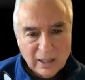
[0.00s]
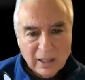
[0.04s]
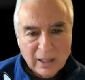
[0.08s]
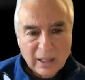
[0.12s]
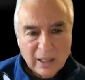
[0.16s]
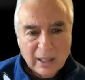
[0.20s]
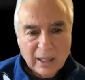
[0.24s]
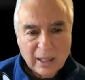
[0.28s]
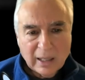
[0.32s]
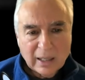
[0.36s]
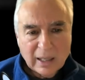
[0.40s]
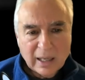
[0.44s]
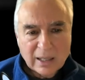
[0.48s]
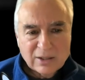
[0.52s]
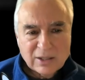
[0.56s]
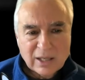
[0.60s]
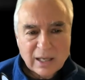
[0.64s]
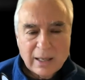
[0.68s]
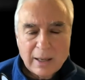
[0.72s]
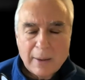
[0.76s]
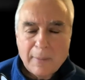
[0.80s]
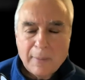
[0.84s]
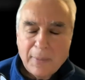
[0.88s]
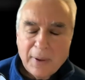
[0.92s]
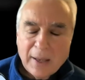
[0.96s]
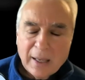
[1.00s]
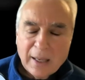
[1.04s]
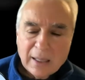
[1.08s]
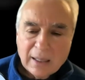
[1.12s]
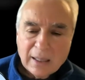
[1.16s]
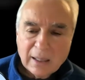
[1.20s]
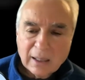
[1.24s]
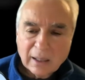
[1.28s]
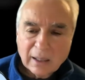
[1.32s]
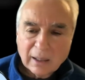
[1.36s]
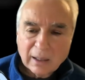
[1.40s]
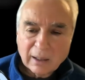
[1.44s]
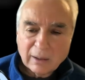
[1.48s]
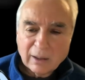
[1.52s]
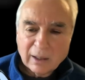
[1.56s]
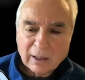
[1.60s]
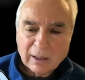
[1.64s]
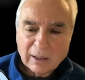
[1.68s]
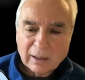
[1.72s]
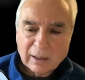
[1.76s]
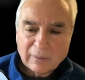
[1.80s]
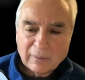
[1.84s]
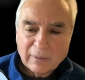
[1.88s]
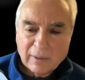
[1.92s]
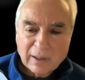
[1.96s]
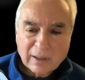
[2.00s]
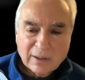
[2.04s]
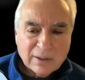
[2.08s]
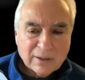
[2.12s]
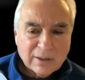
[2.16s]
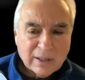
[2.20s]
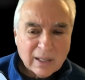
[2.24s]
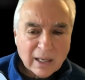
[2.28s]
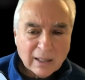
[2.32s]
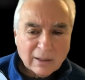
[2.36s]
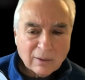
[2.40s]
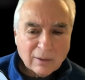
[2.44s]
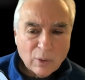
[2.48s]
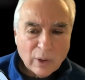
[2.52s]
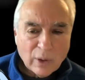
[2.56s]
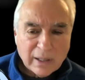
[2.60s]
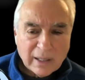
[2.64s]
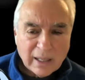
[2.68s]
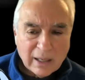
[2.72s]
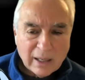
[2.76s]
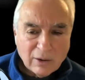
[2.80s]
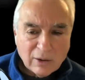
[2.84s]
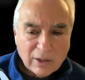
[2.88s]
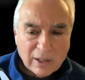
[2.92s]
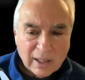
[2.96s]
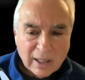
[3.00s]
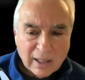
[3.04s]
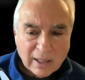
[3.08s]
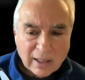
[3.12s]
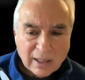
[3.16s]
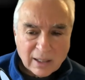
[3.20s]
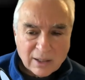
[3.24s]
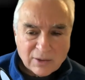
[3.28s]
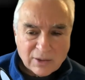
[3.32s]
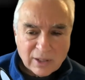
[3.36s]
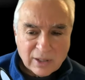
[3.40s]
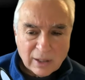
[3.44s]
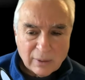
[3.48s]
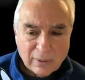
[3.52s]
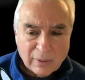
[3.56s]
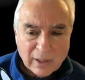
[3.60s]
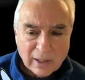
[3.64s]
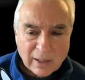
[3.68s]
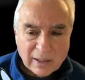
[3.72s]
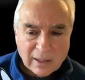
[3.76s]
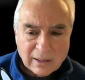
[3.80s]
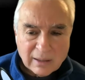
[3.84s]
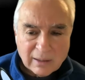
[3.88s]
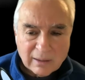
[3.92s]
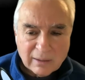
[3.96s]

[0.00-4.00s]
And I say impending, it's not quite out yet. Is that right?